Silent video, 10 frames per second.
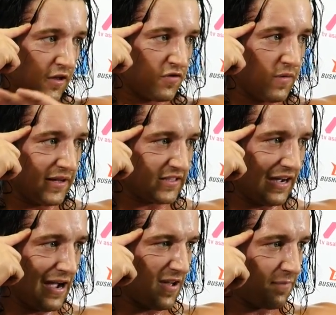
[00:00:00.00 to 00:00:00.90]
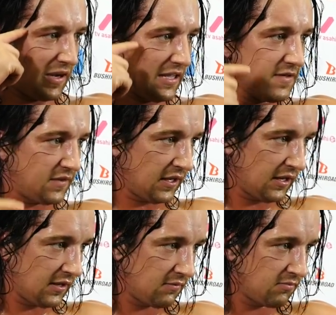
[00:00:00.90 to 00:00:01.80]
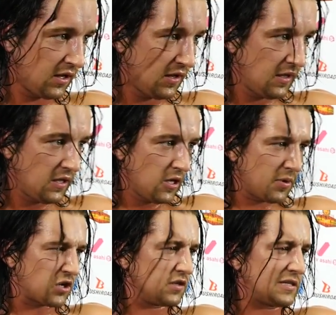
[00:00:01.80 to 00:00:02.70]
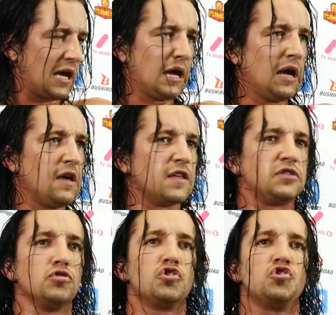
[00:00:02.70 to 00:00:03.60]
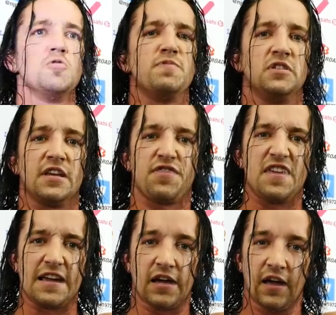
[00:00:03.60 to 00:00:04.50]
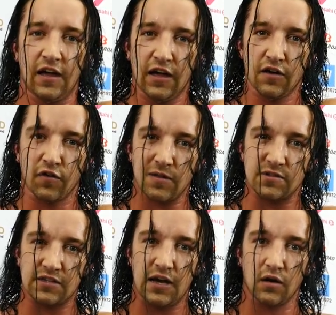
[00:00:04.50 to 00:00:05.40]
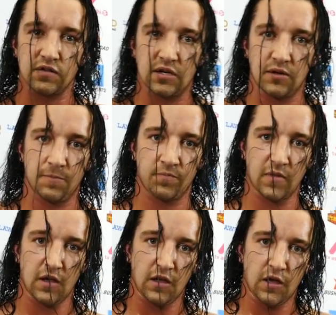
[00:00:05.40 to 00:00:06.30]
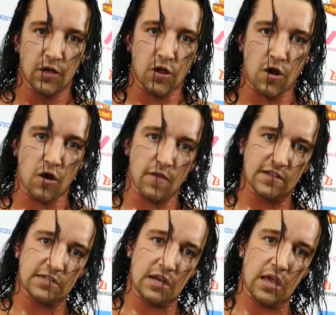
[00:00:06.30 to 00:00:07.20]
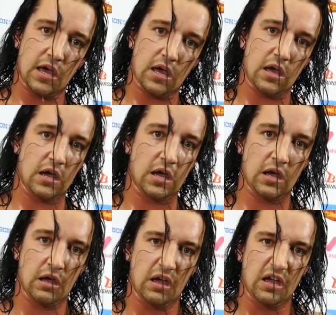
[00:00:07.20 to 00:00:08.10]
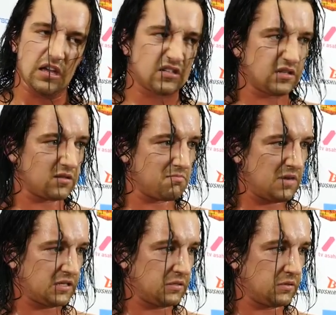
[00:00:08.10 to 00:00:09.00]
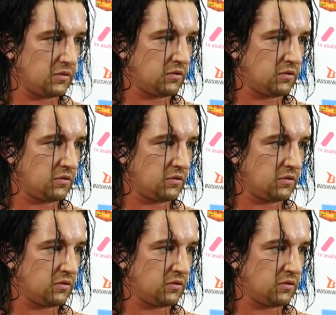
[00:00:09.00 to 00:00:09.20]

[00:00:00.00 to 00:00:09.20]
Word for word: throughout time have believed it because they're too stupid to think for themselves. No, no, no, this in here, it's just a muscle